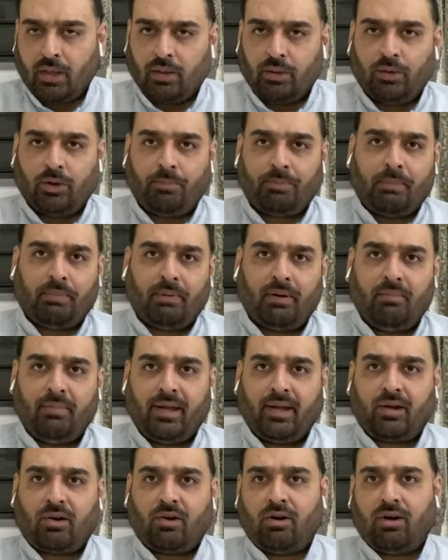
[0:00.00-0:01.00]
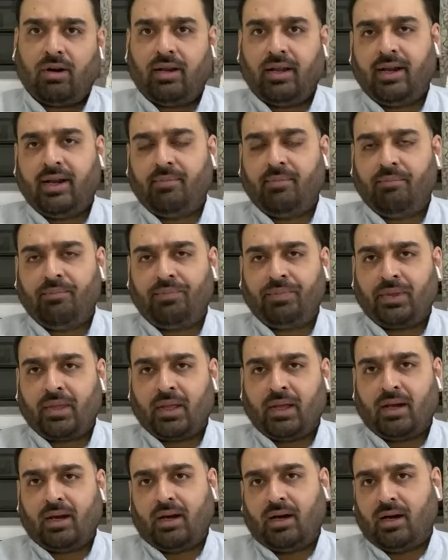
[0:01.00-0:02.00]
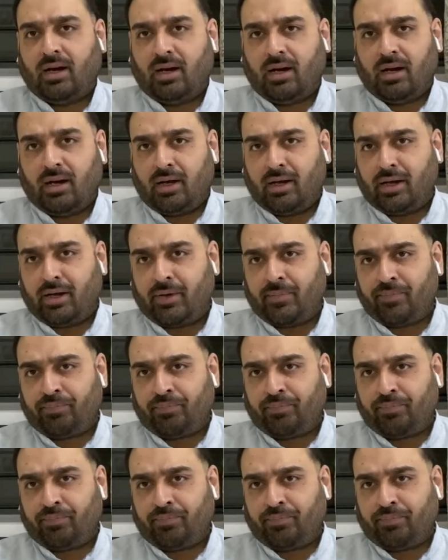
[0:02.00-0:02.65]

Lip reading: though people may call him a